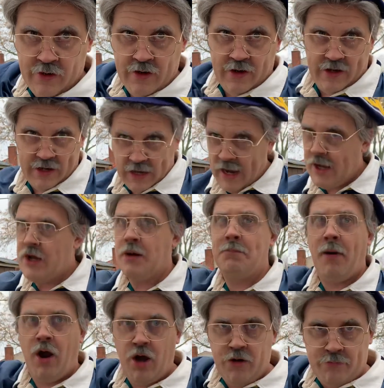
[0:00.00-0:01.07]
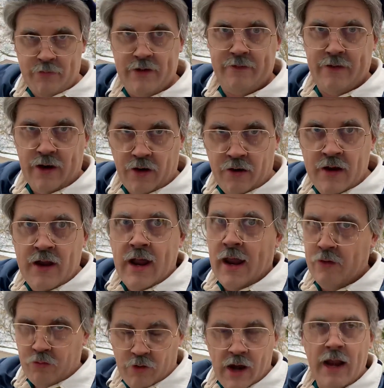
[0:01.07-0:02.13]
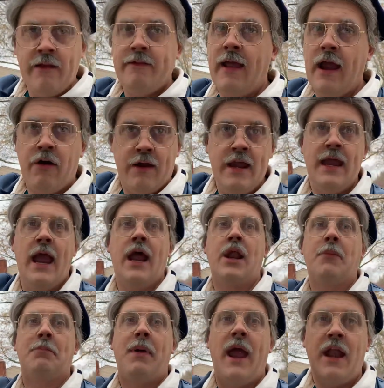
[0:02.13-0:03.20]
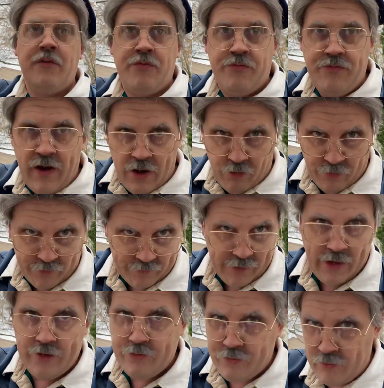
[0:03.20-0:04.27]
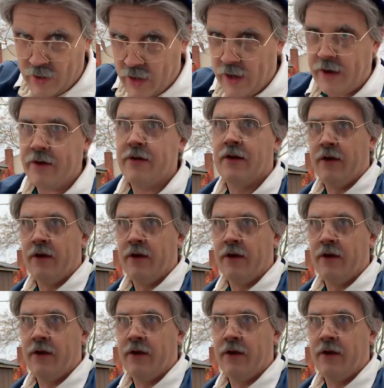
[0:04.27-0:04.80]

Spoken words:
He had an apartment there, and right there he had a pet ferret. That's right.